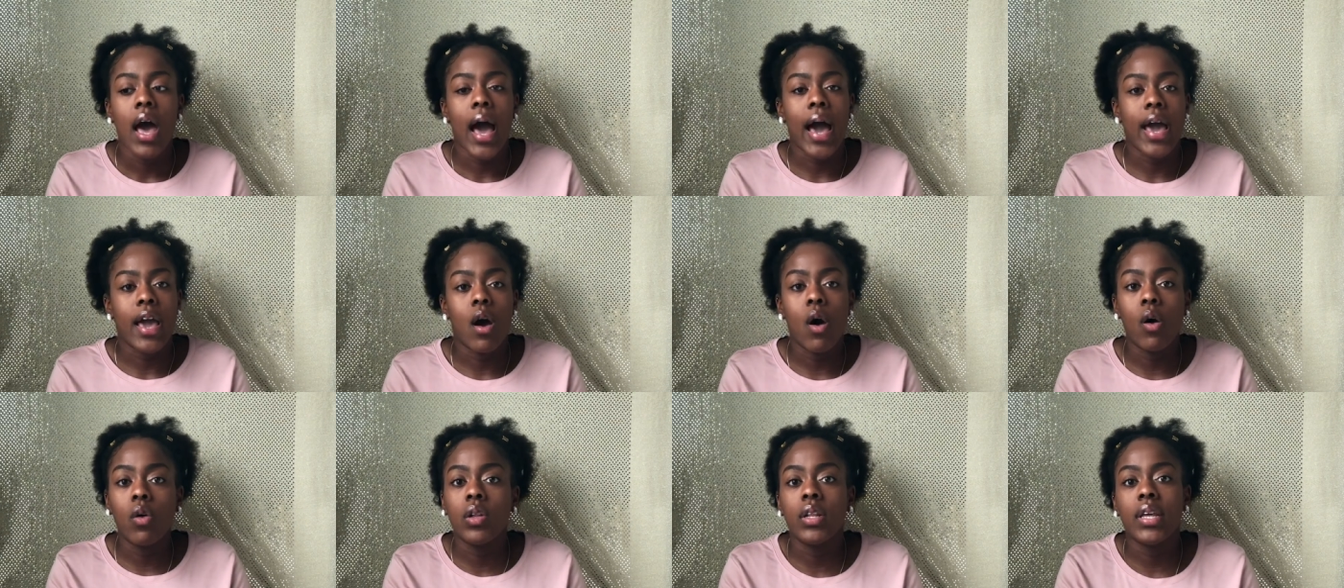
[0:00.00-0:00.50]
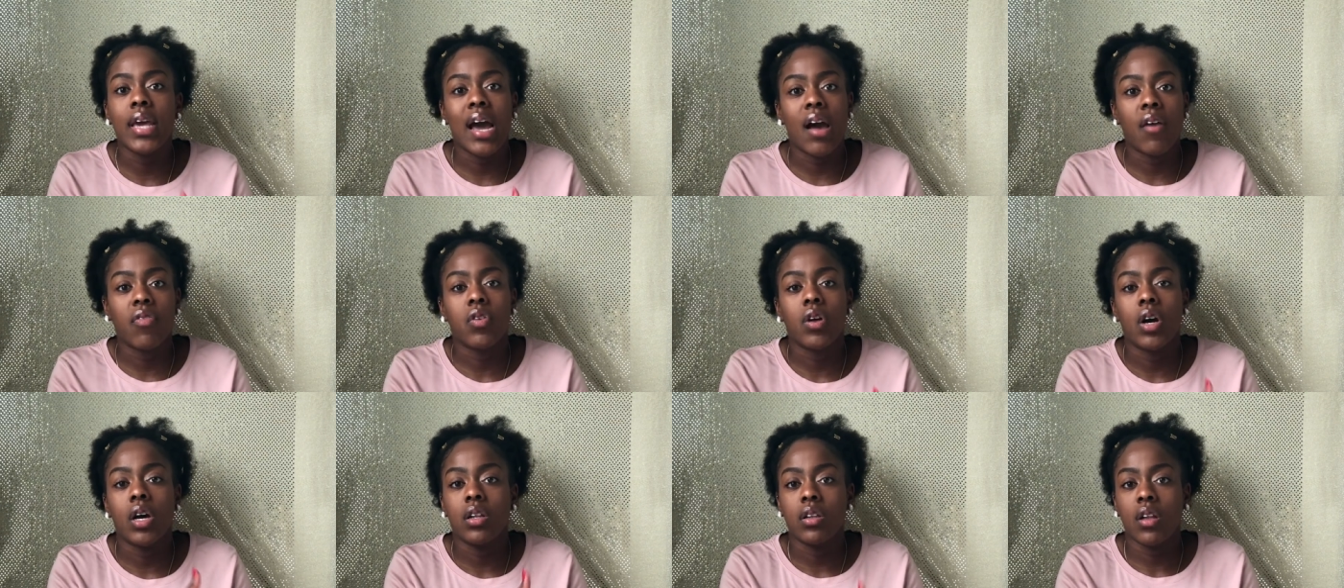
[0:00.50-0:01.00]
I only
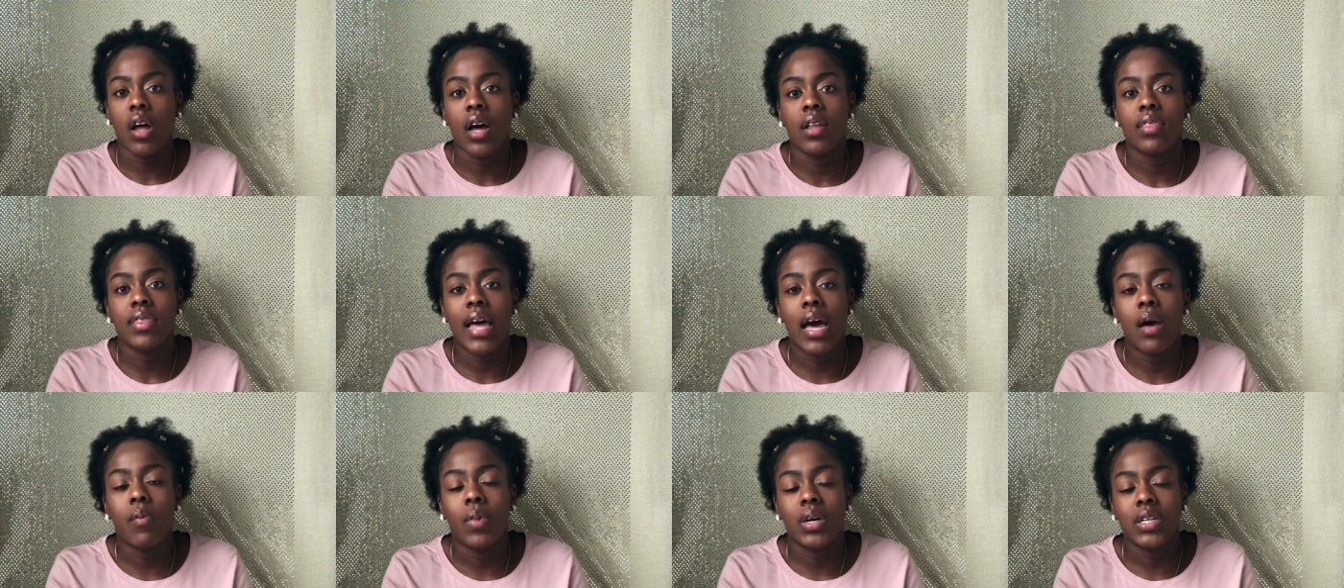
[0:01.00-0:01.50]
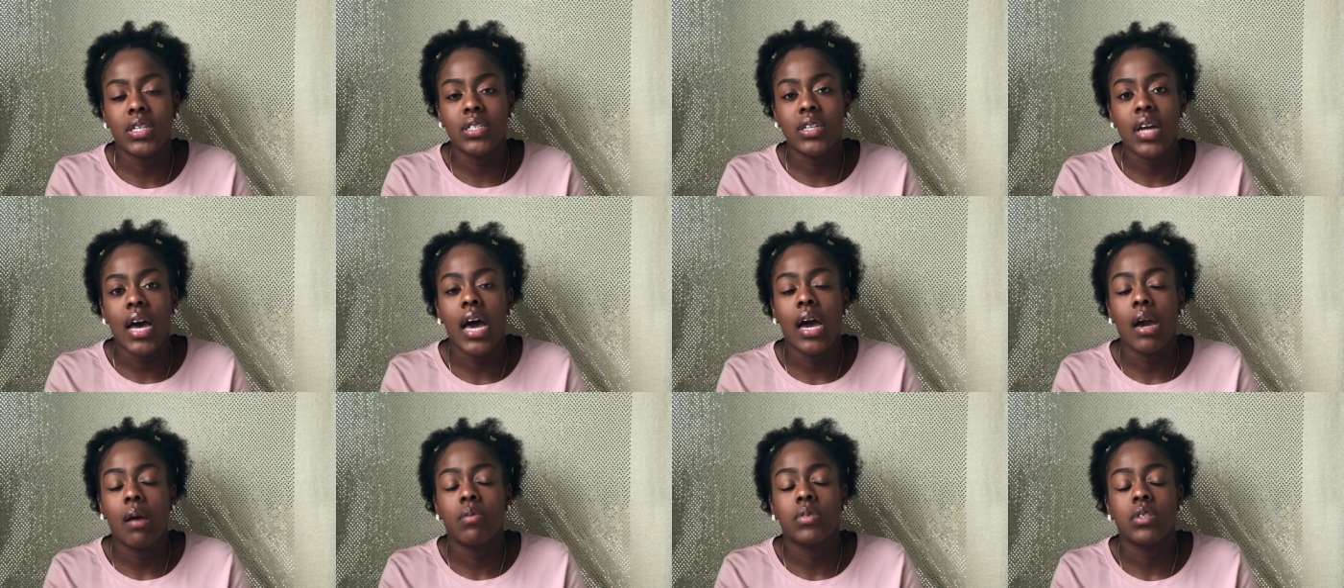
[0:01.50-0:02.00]
have to allot that much
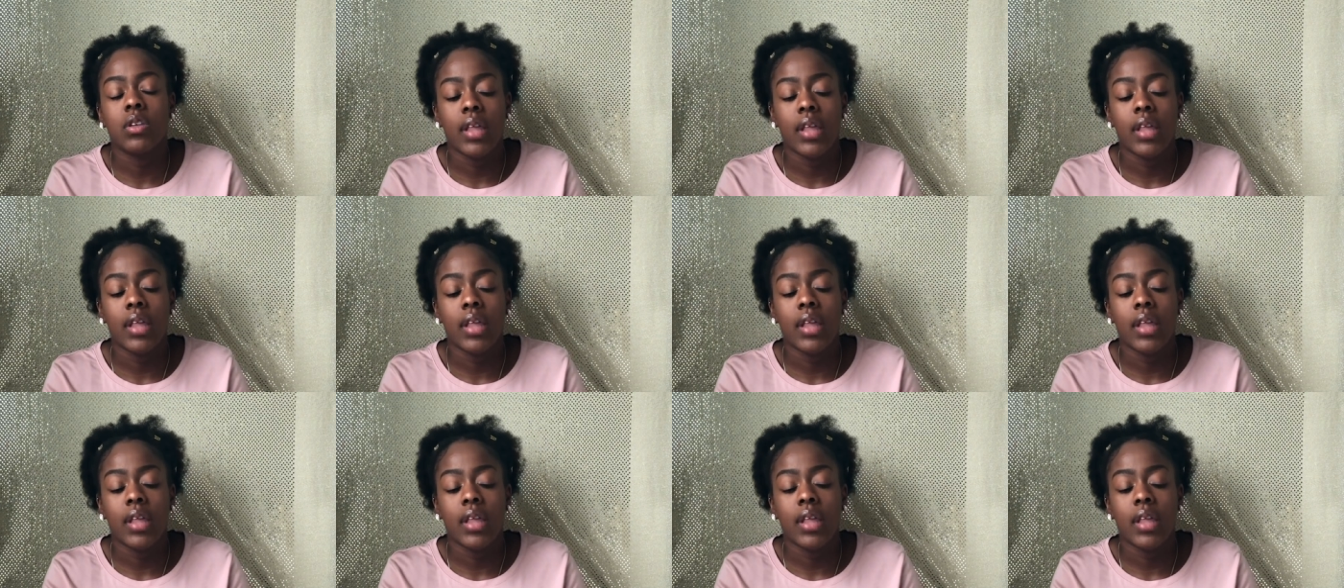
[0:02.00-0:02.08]
time.